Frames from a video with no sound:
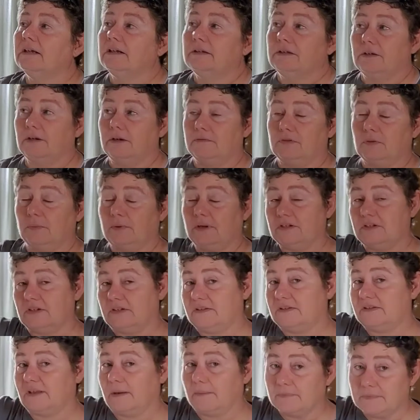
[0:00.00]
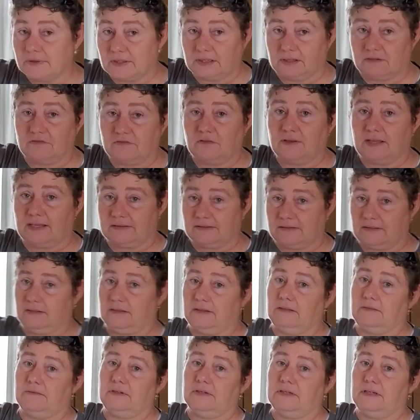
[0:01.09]
You have to budget something for that
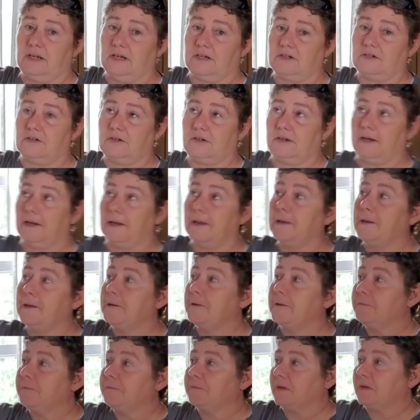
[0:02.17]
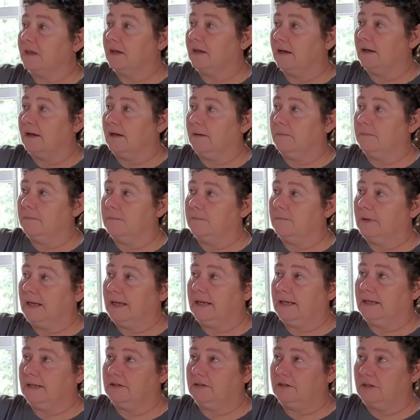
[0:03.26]
ceiling retexturing,
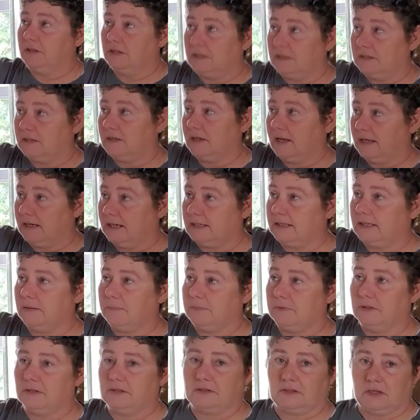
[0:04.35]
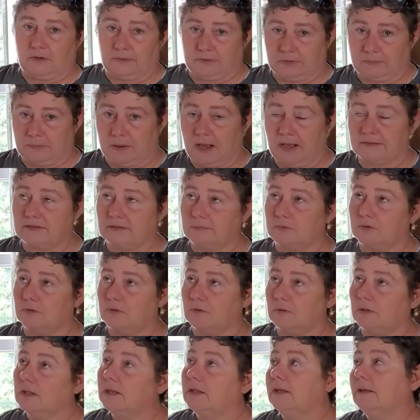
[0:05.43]
and you need to kind of keep it as low as possible.